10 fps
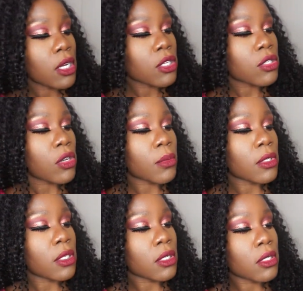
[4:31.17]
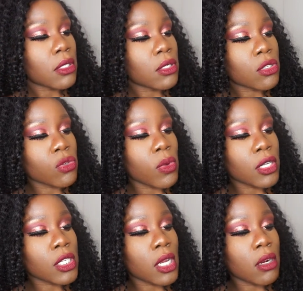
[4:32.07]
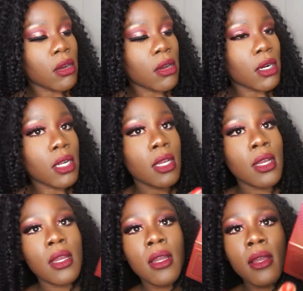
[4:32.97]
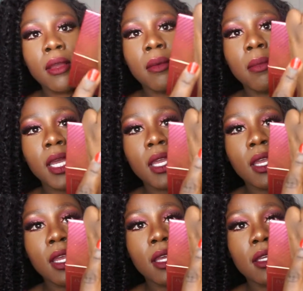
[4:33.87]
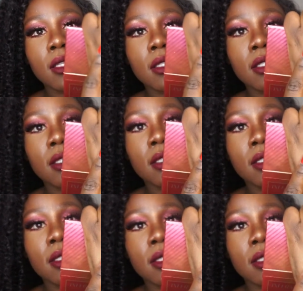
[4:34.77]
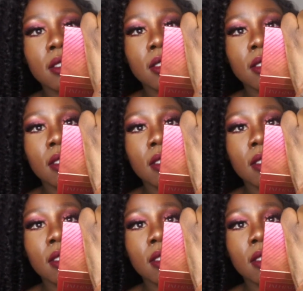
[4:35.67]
So I'm gonna swatch that on my hand.